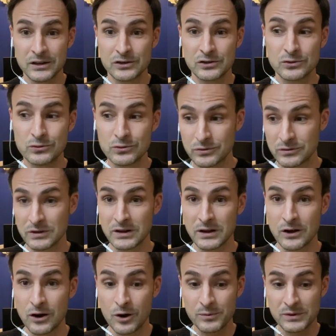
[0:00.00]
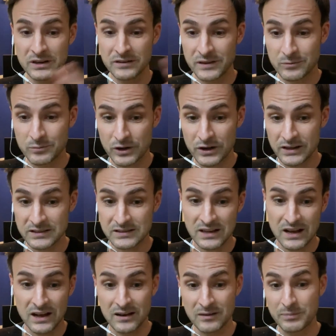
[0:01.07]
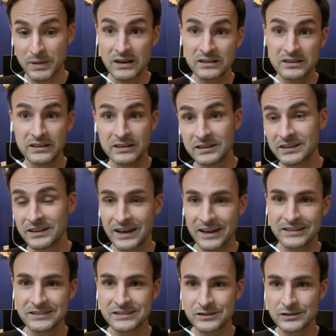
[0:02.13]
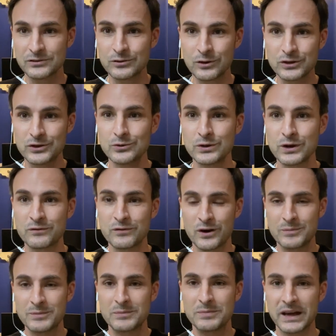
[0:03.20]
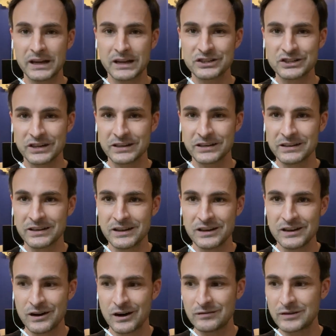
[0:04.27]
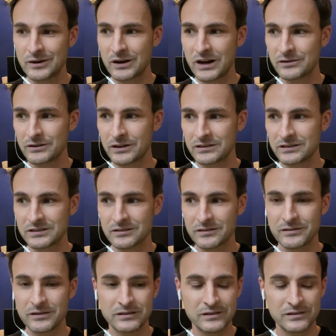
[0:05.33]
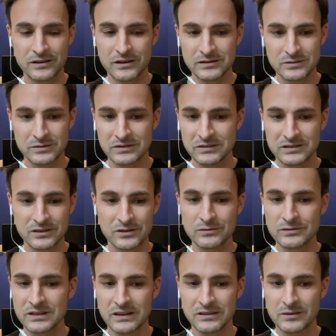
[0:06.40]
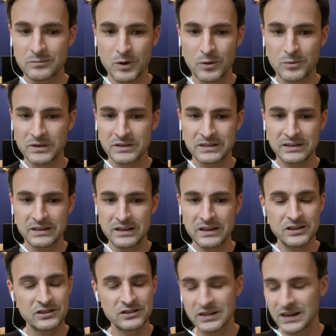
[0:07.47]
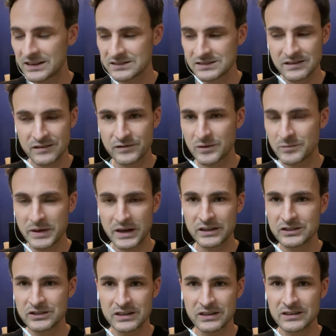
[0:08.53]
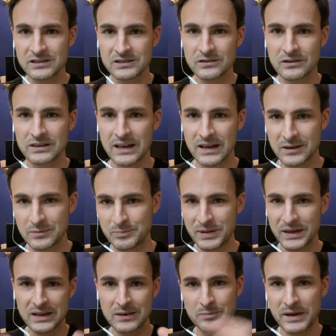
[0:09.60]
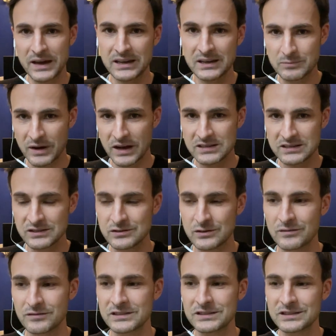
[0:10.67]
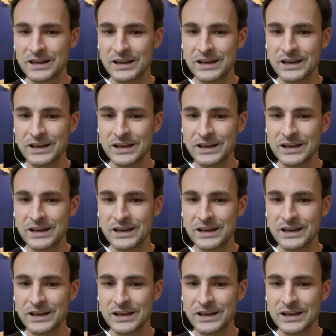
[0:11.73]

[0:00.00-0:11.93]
Two, home and living products are bulky and not uniform in packaging. Of our 130,000 SKUs at the moment, each has different packaging. It's not like pick and pack in parcel service.